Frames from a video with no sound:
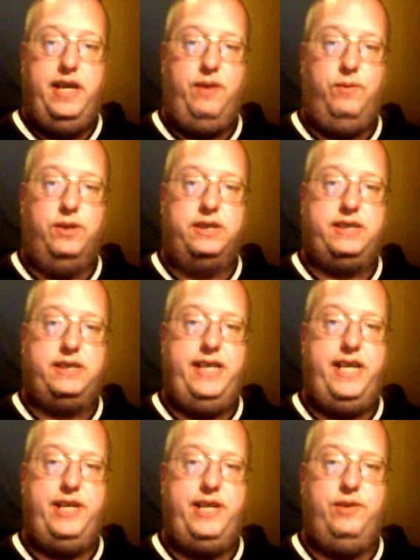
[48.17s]
it was
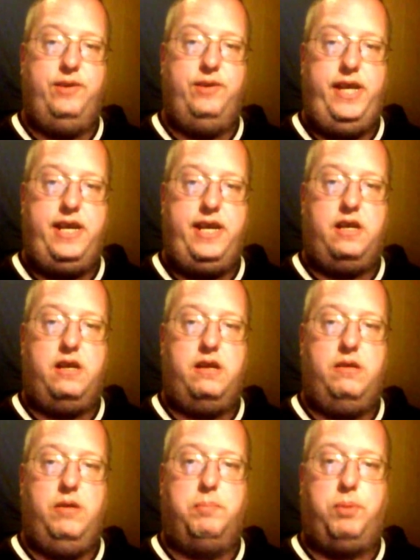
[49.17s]
continually
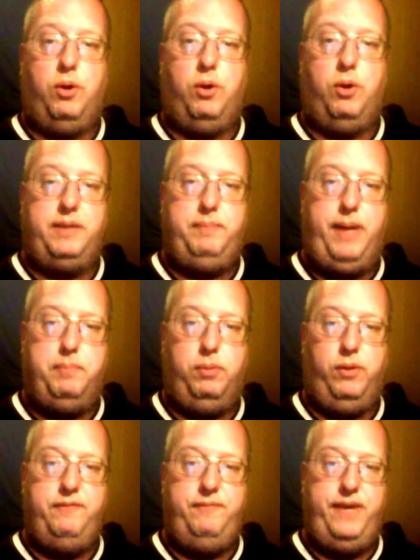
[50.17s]
approaching
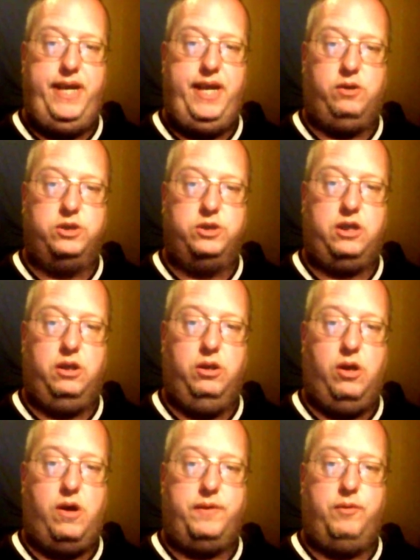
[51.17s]
people and vehicles
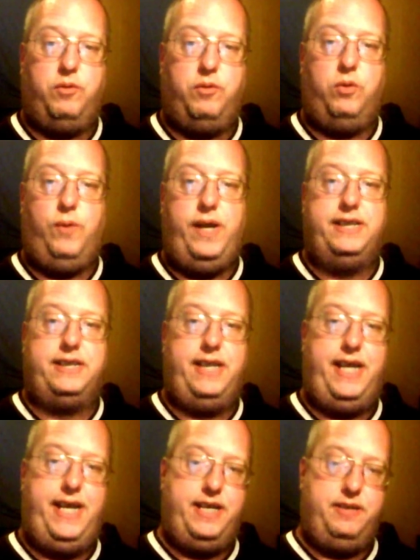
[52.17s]
along the roadways
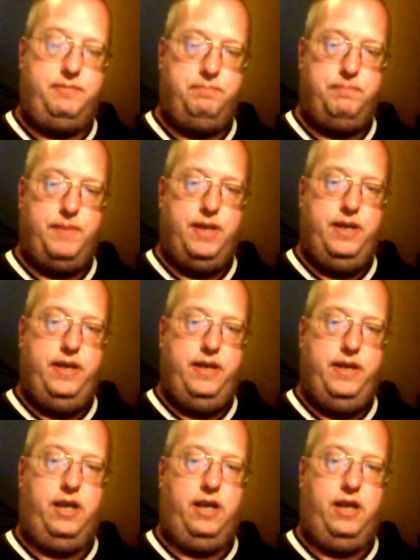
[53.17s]
in
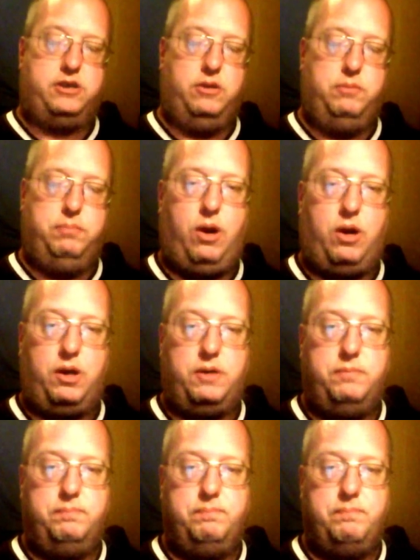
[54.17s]
Yellowstone
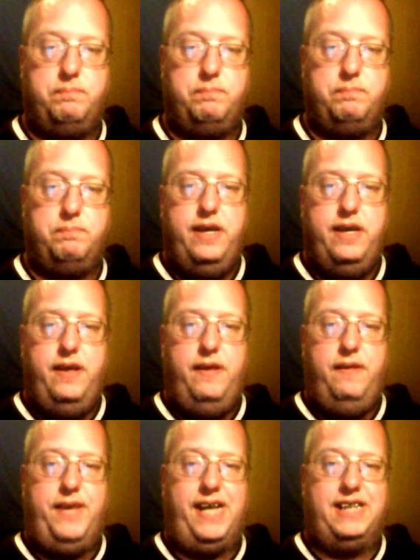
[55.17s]
Park.
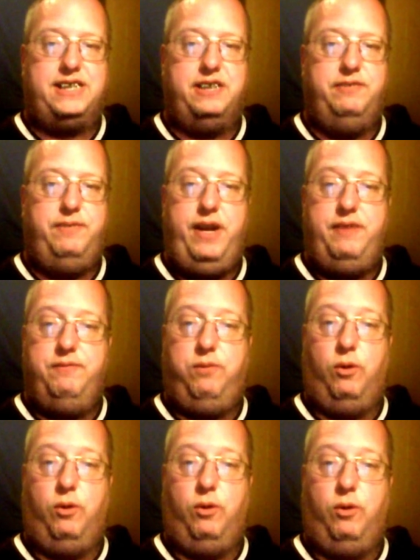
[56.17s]
That's a very
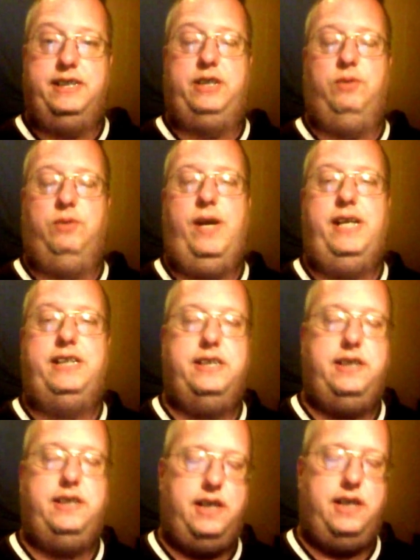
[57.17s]
unfortunate
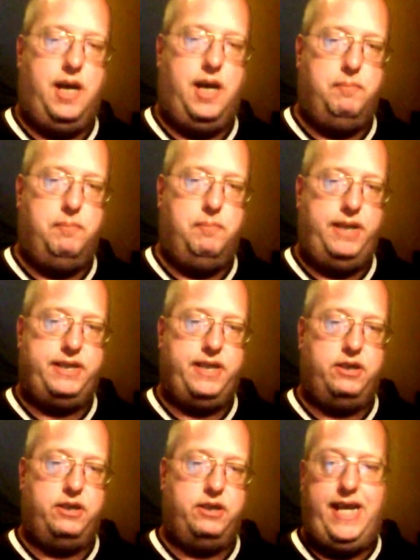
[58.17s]
situation. It's
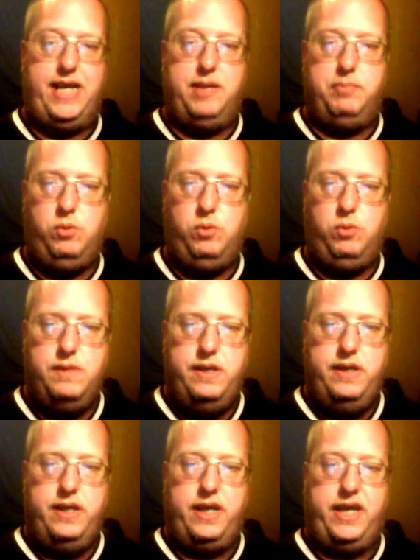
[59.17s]
understandable
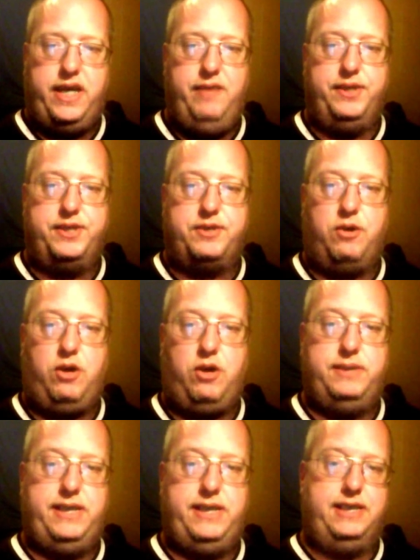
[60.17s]
given the
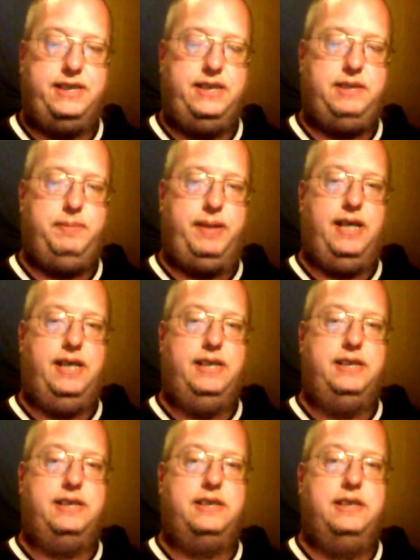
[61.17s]
circumstances
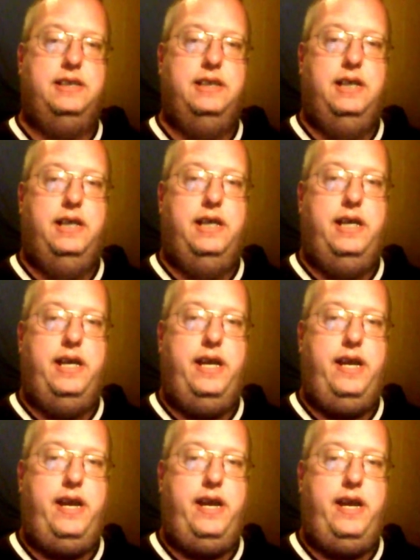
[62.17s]
because
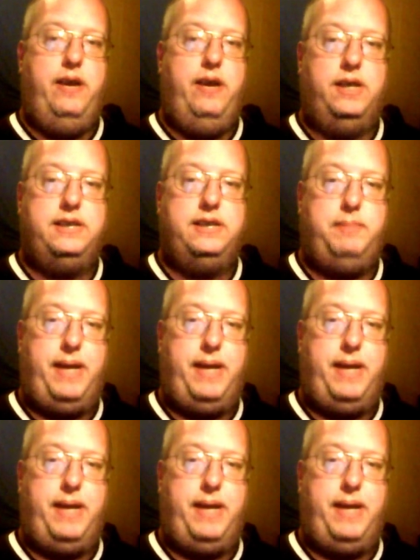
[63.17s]
it was